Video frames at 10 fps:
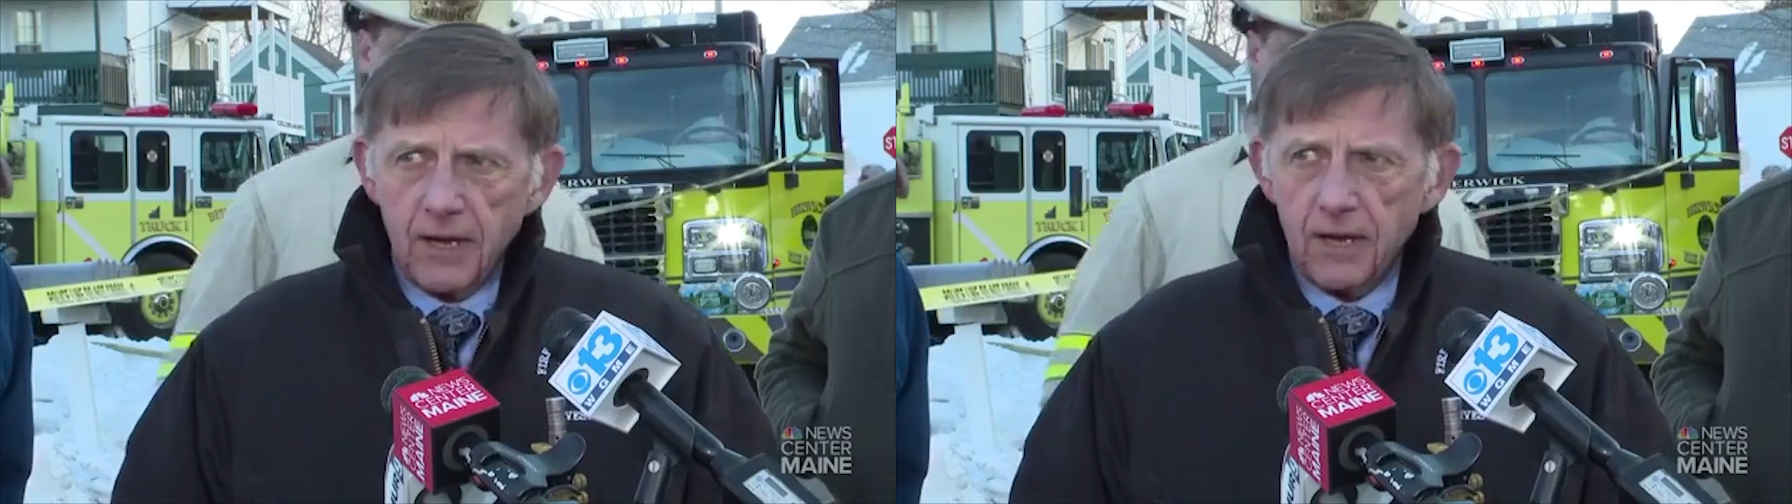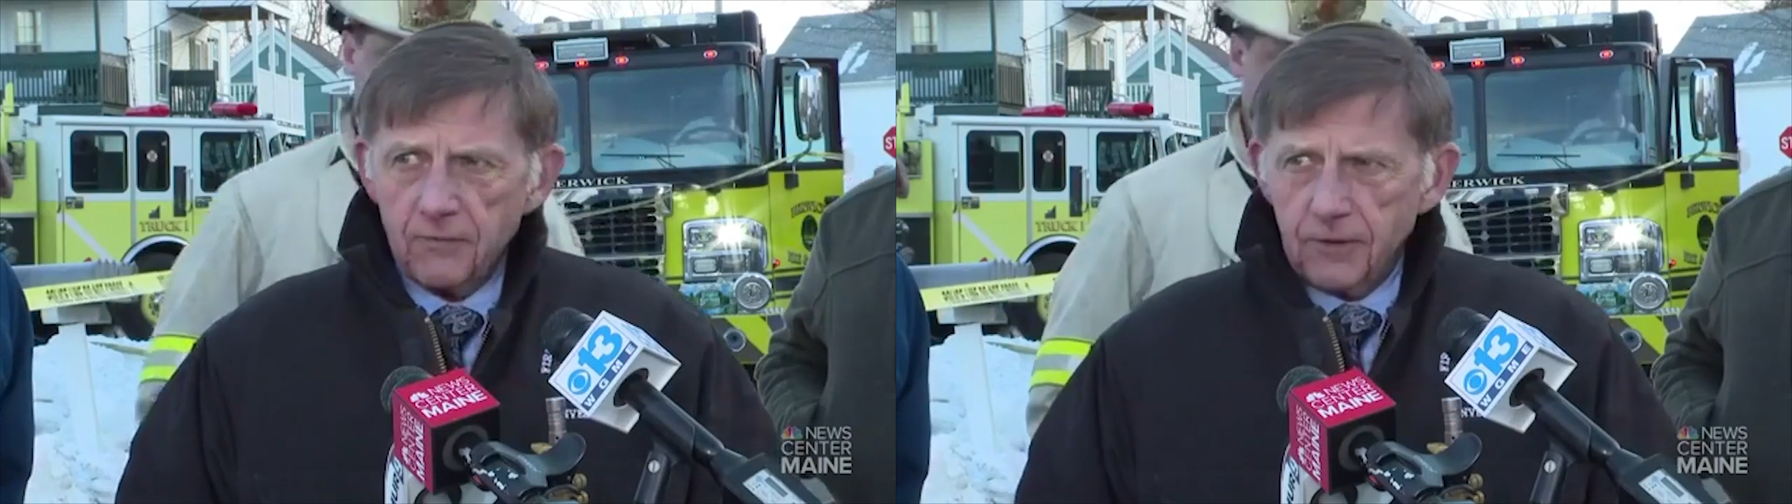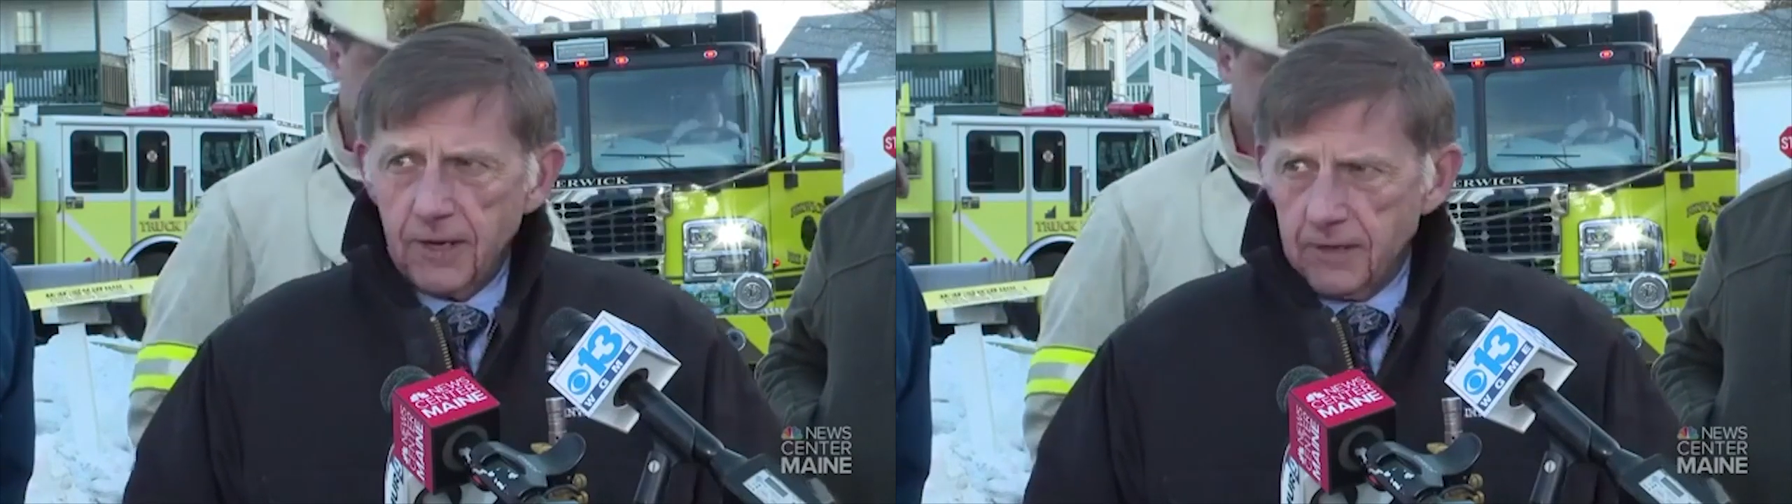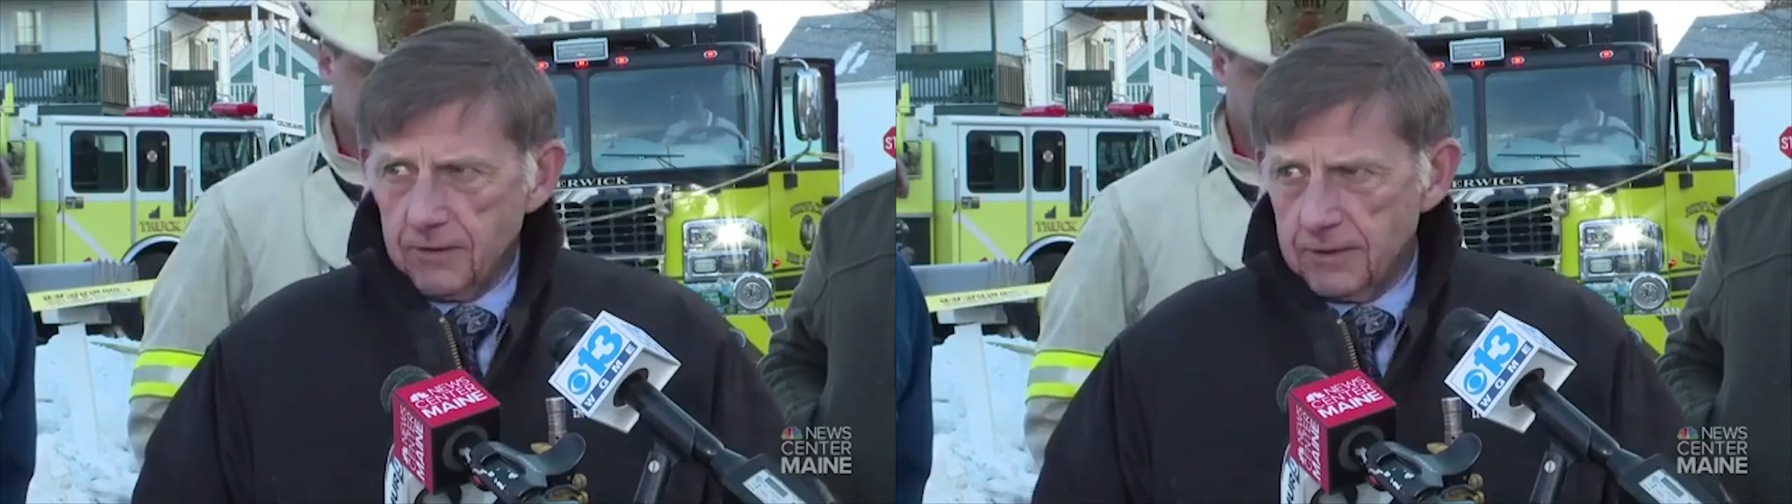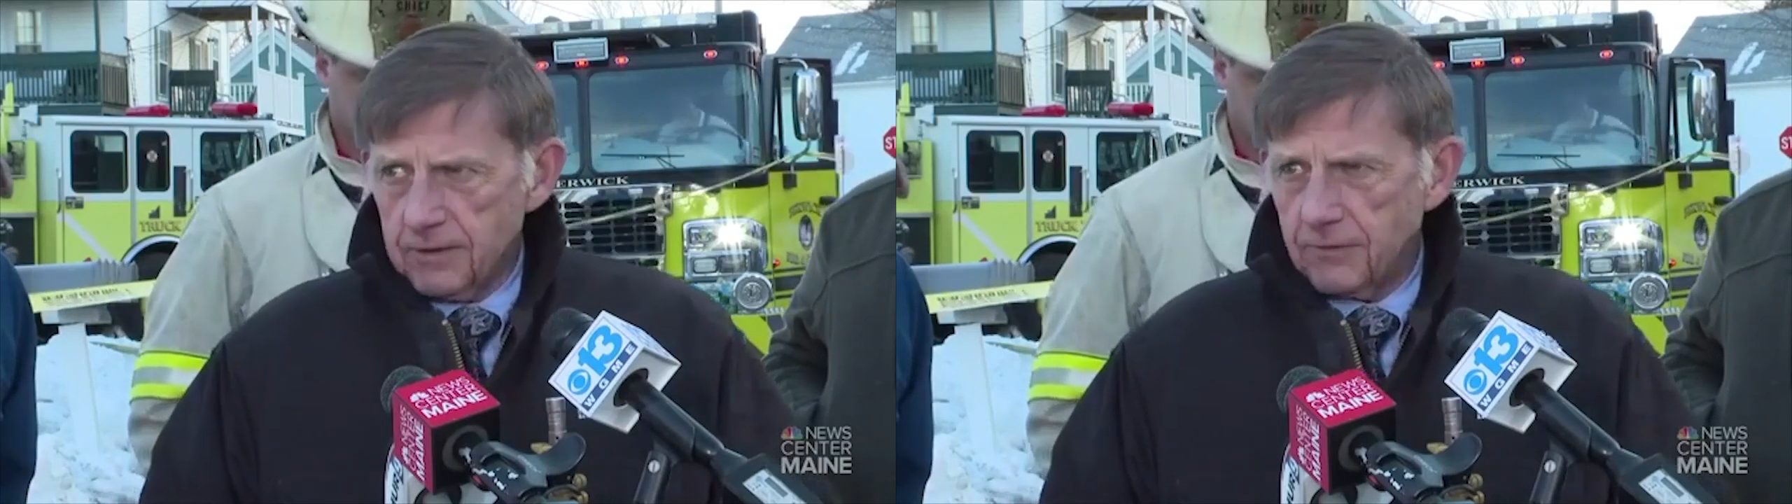
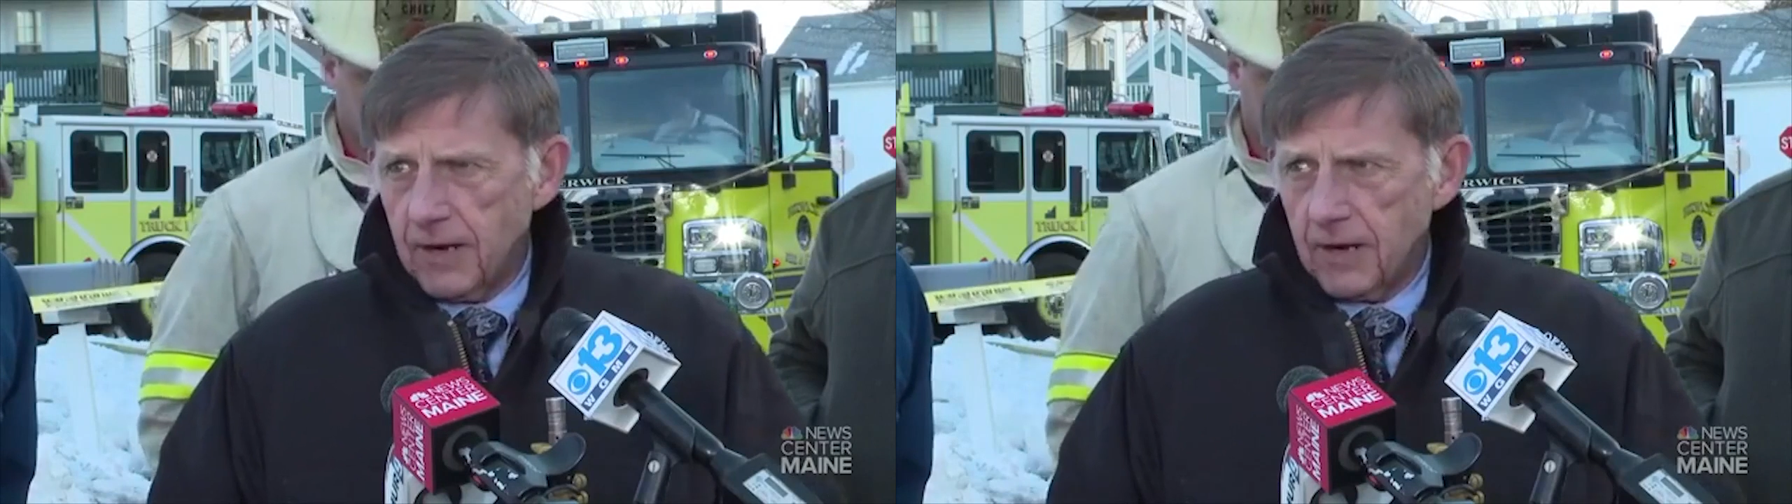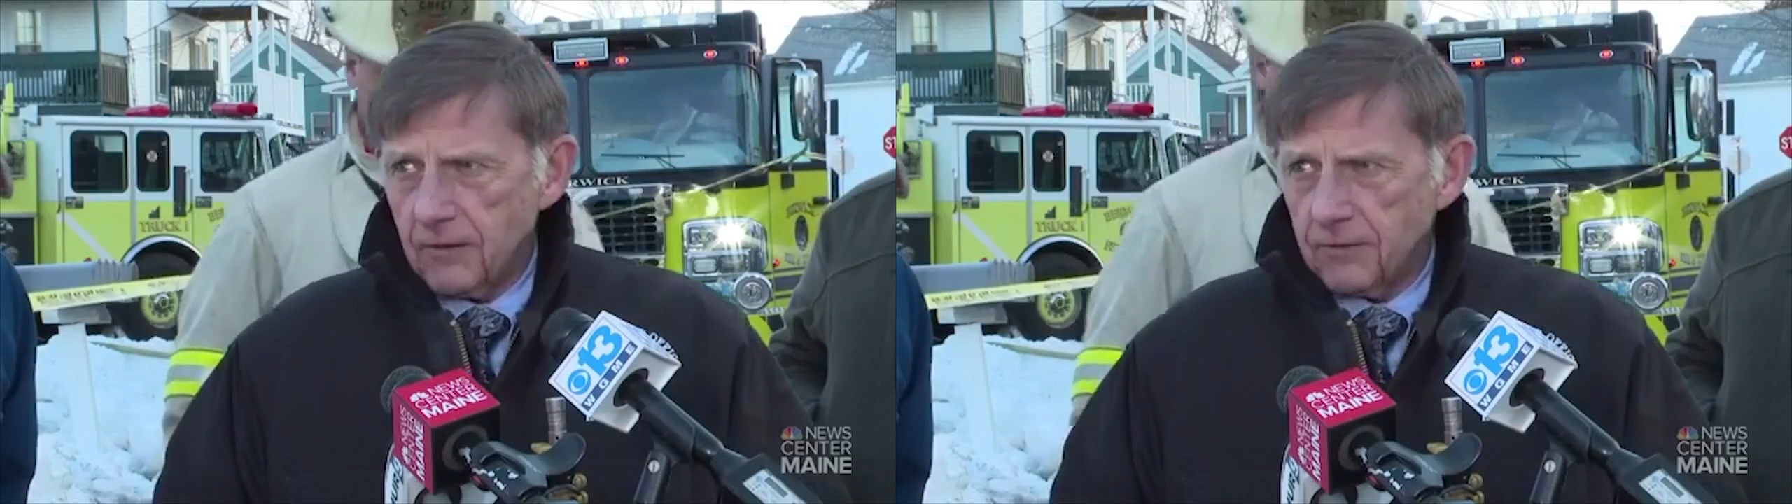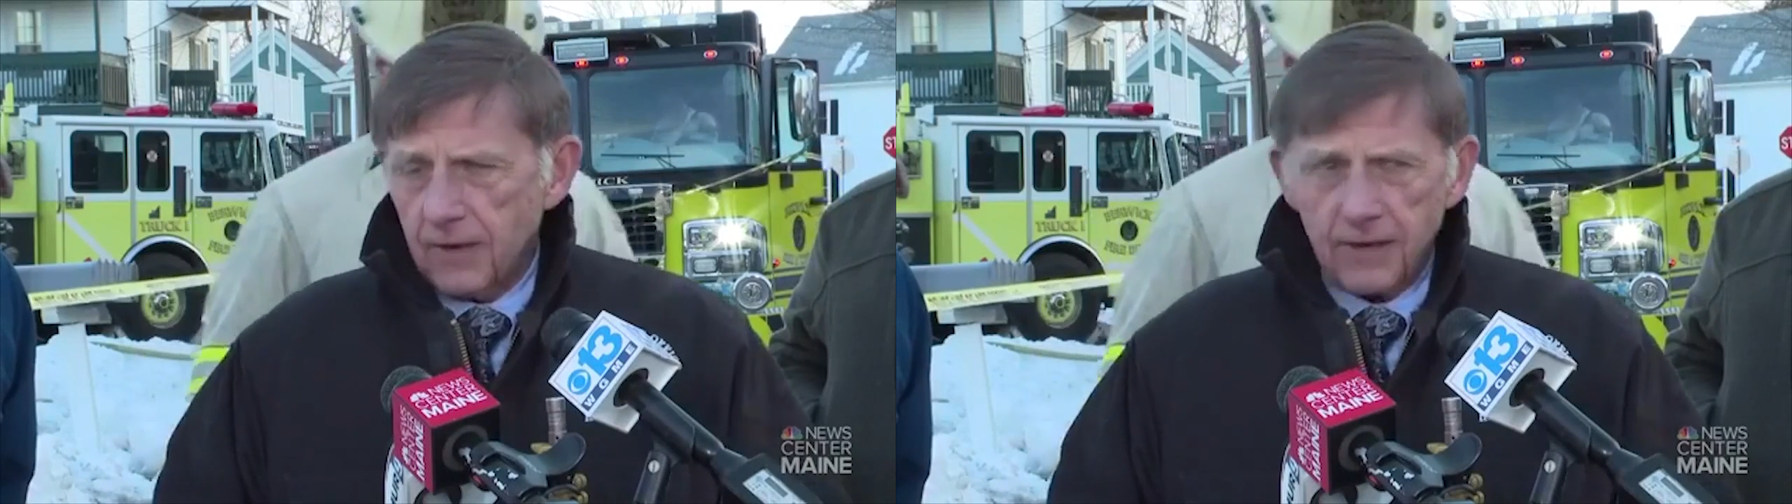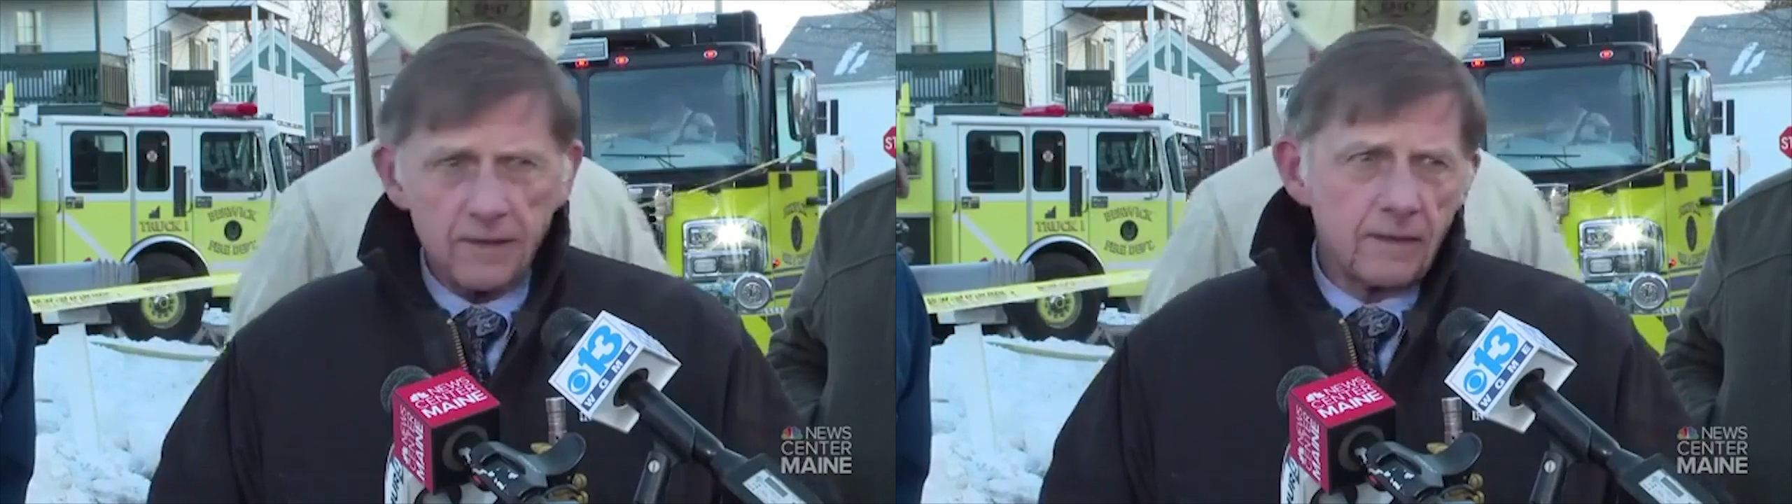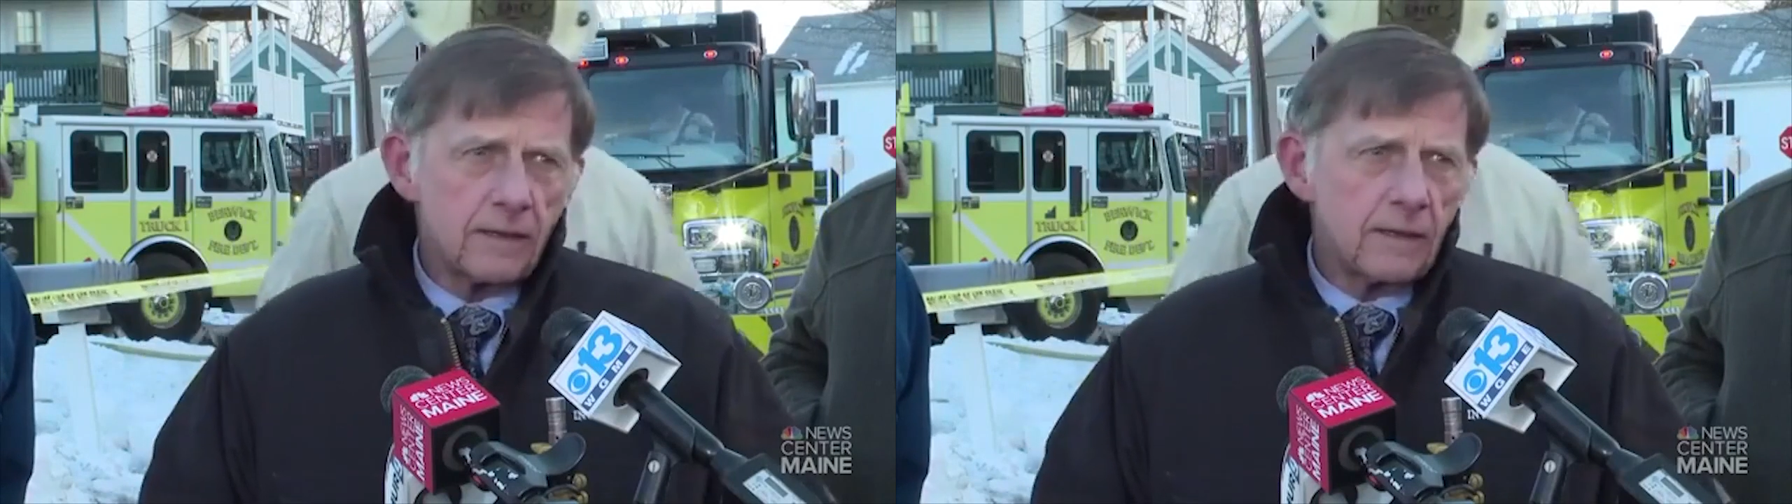firefighter in the firefight